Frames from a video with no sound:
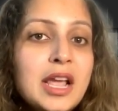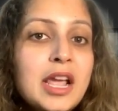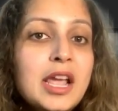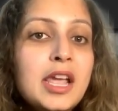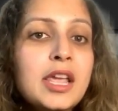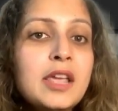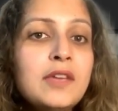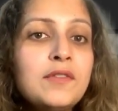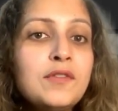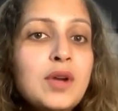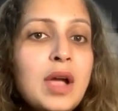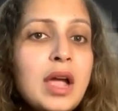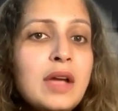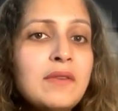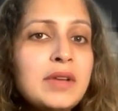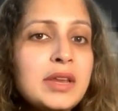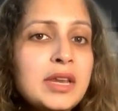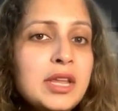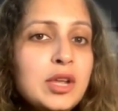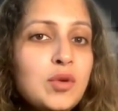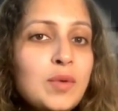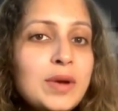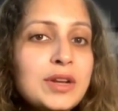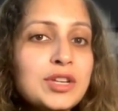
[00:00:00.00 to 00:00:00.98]
If you have
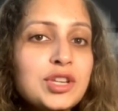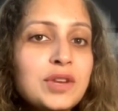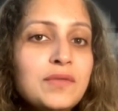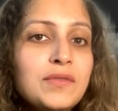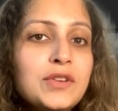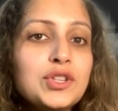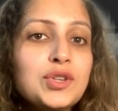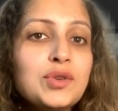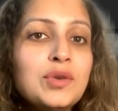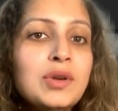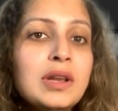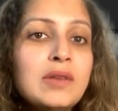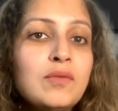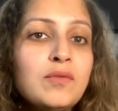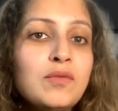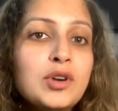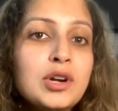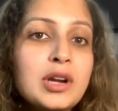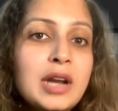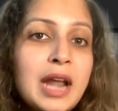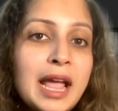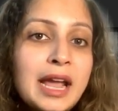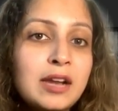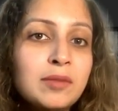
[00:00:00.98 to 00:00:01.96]
any question which you would
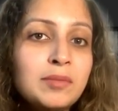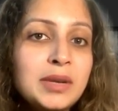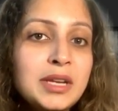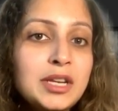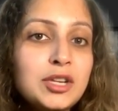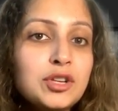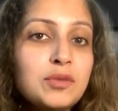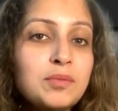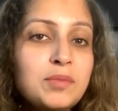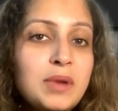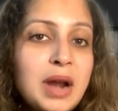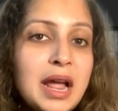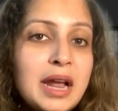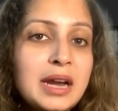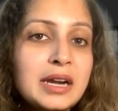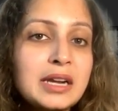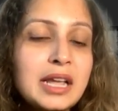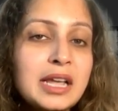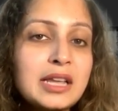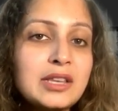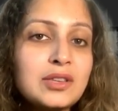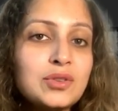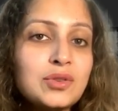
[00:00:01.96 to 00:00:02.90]
like me to prioritize